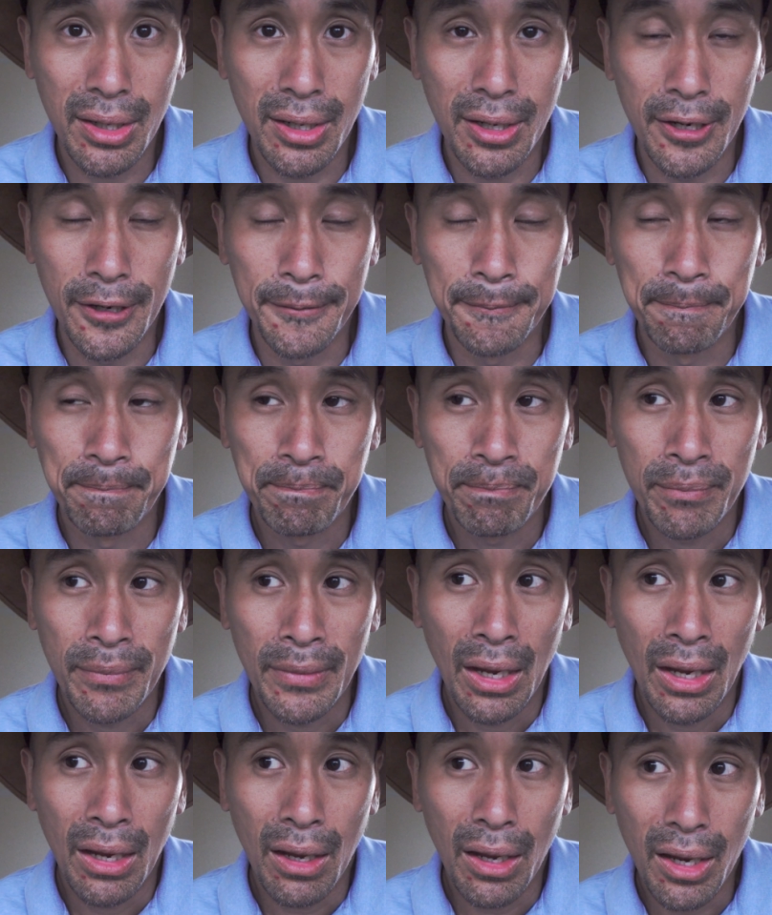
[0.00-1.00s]
Um,
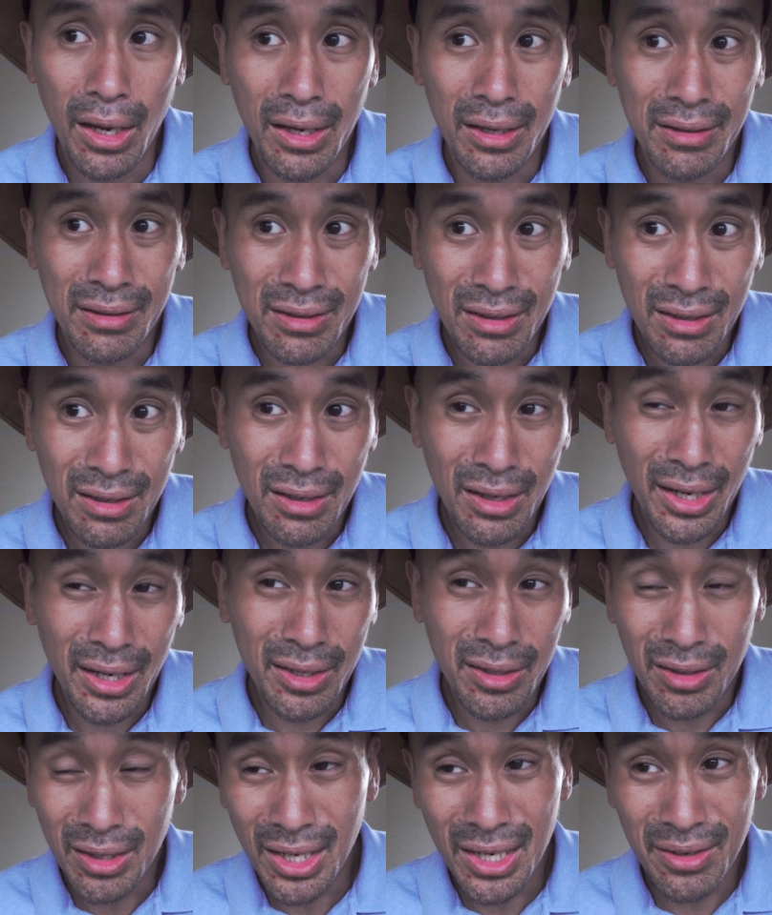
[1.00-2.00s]
and uh,
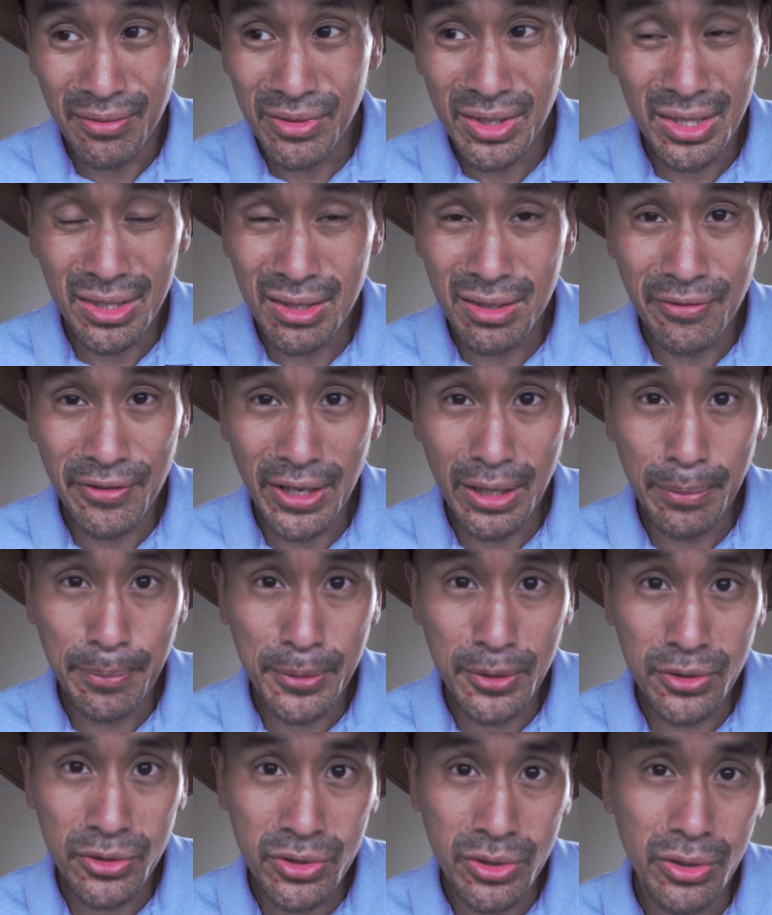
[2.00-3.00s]
and a lot of these
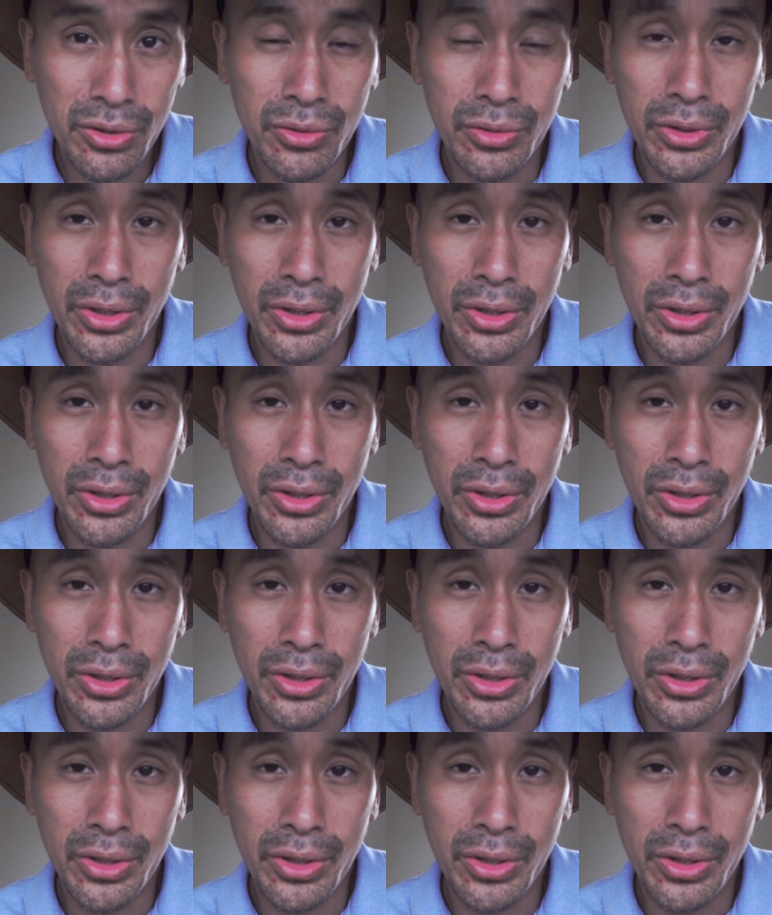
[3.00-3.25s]
developers do.